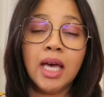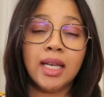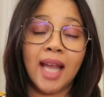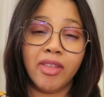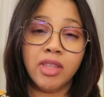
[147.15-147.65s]

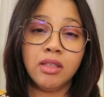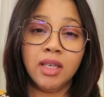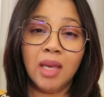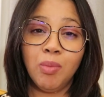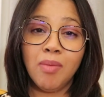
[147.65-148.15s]
Another thing to
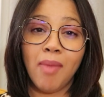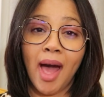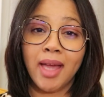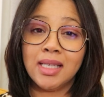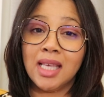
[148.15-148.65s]
keep in
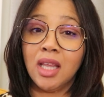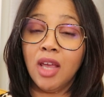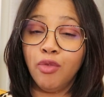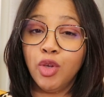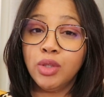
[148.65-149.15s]
mind is that
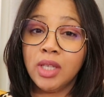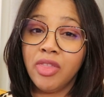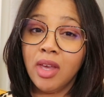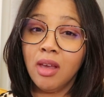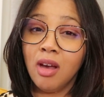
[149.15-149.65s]
if you're
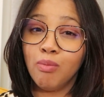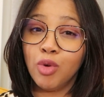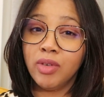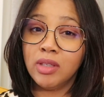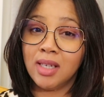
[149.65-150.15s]
thinking of
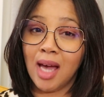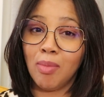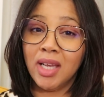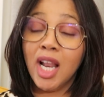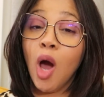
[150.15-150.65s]
moving to
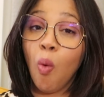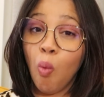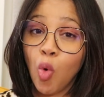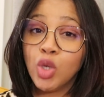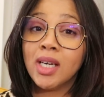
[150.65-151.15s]
Dublin,
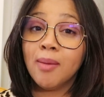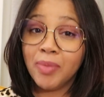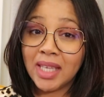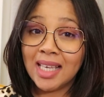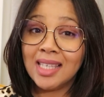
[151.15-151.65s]
water
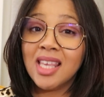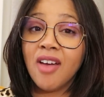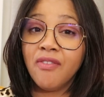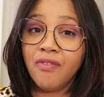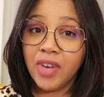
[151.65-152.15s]
is
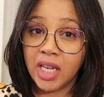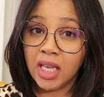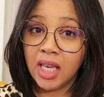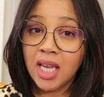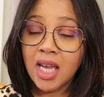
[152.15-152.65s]

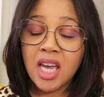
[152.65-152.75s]
free.